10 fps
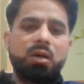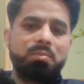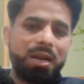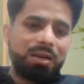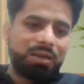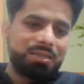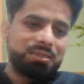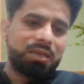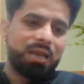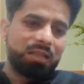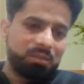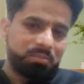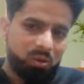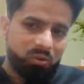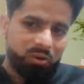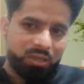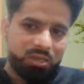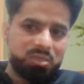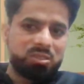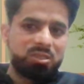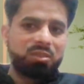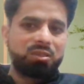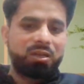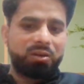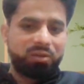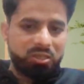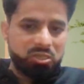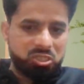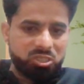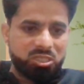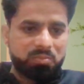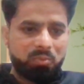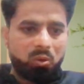maintain healthy boundaries in their relationship,